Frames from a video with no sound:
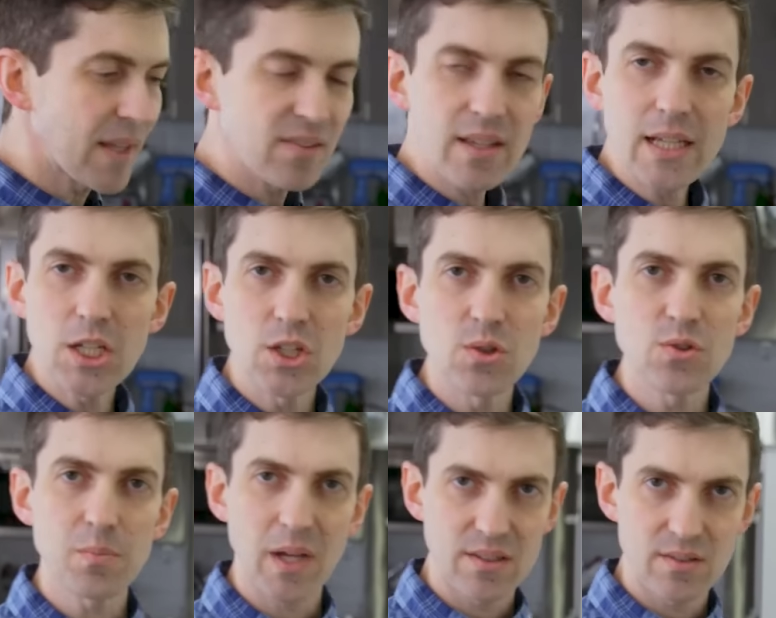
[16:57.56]
I'm basically gonna
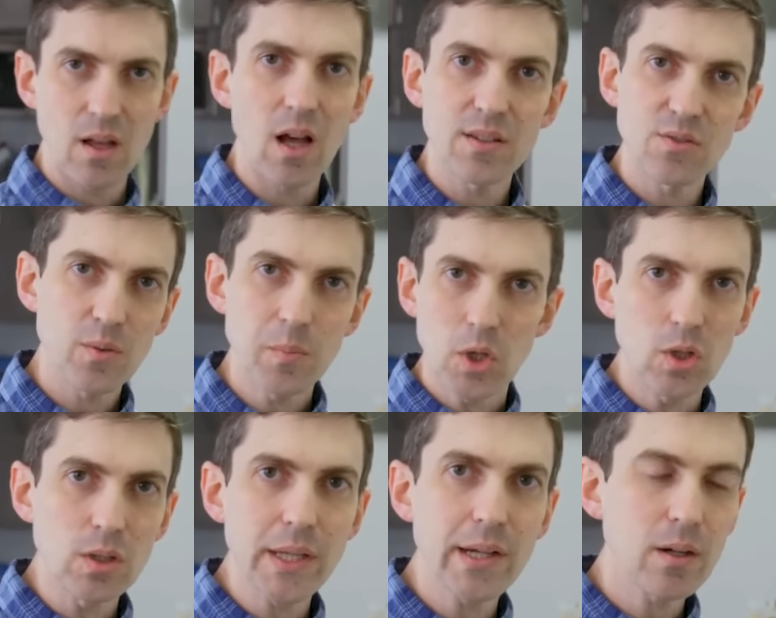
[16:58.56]
use my sauce from
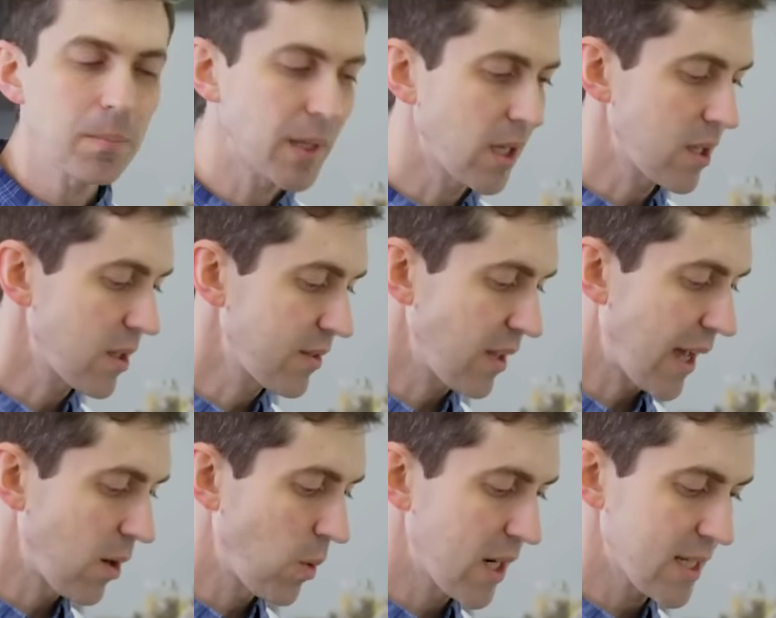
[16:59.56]
earlier because
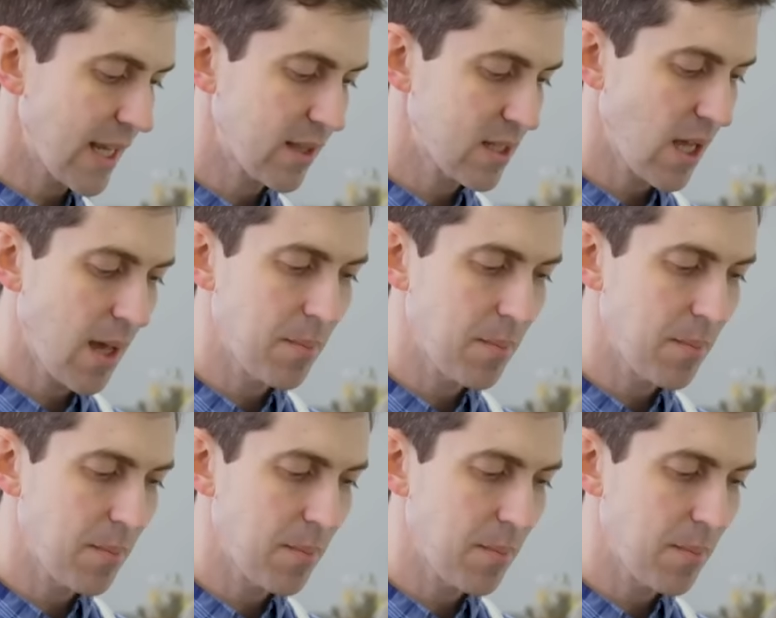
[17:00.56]
I don't wanna take the